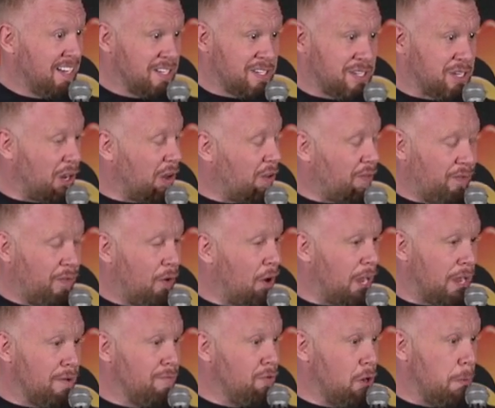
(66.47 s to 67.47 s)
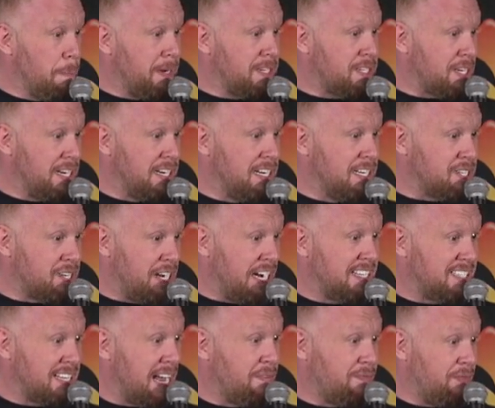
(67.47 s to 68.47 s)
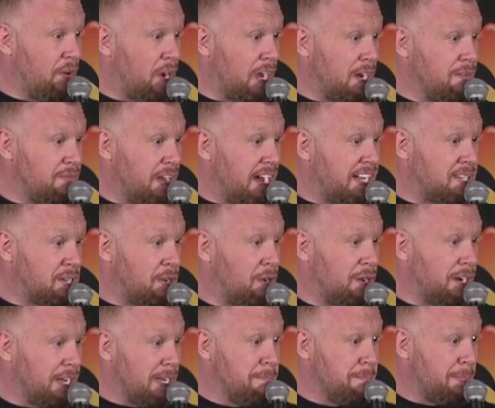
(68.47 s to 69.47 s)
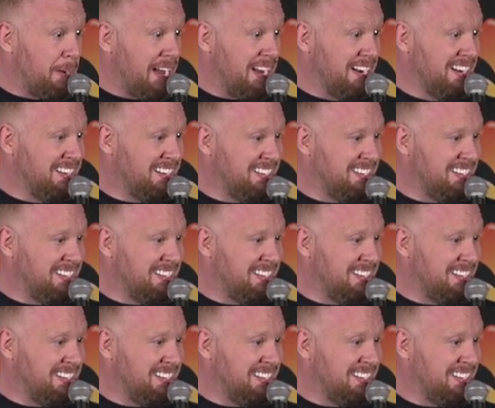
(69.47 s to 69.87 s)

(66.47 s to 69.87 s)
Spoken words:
Just fucking rubbish in the streets like fucking Victorian Britain.